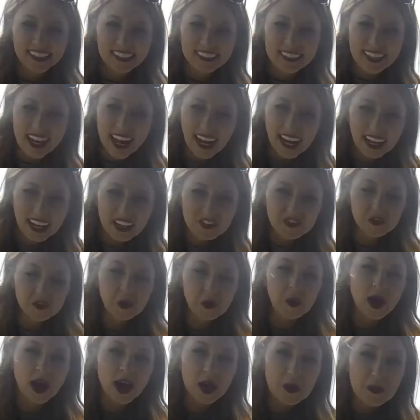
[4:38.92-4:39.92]
Yeah, so
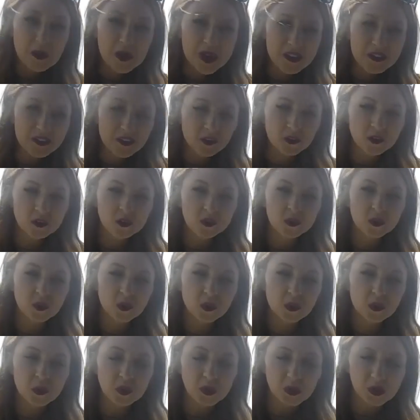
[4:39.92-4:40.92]
I went to
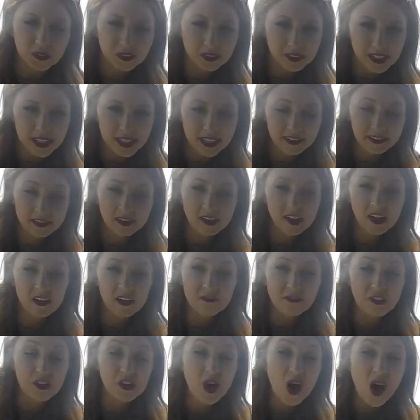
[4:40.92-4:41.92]
school in
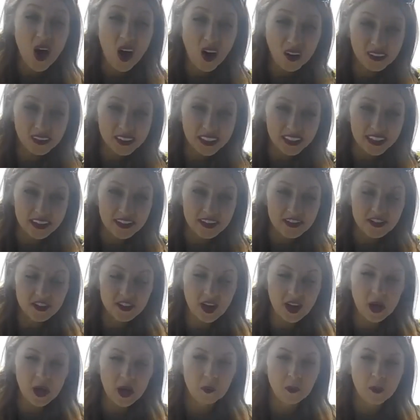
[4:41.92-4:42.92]
for college.
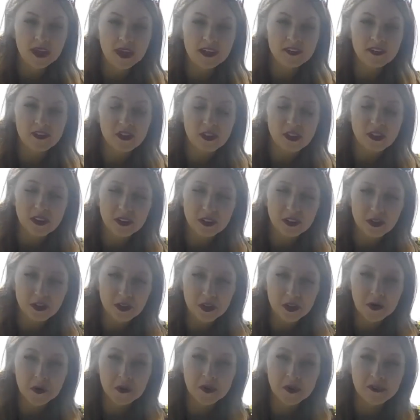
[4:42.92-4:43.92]
I went to
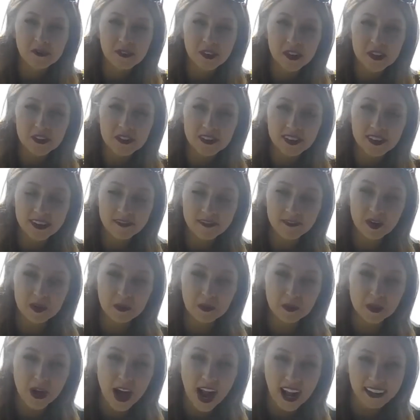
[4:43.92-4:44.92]
the University of
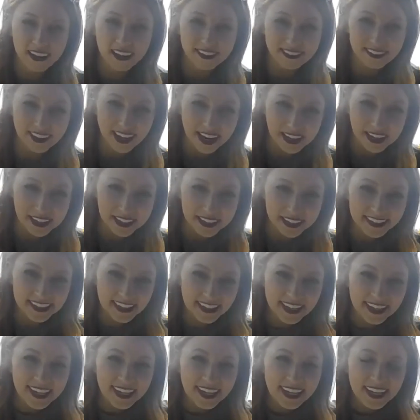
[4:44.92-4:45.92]
Nebraska
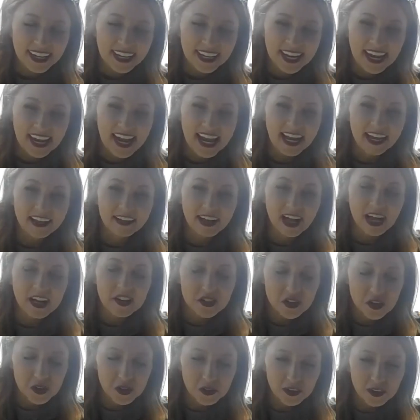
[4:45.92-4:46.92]
and I
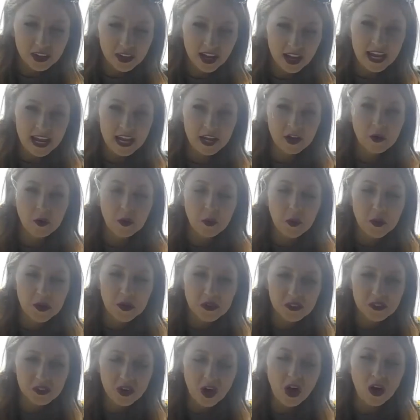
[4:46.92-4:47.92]
took a
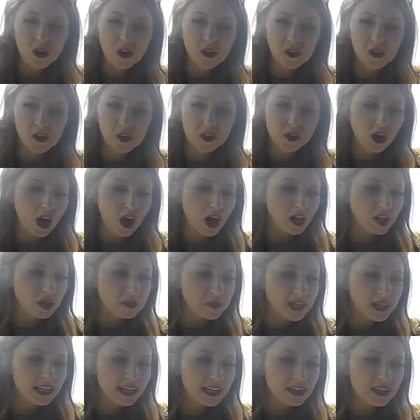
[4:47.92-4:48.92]
course called
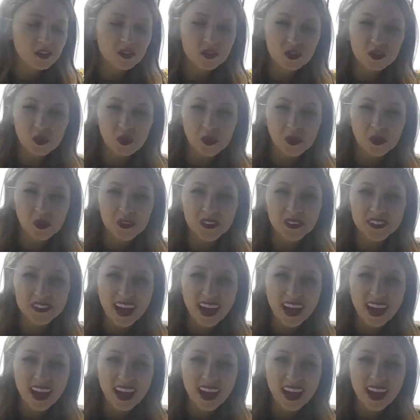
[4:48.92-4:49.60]
Agronomy Soil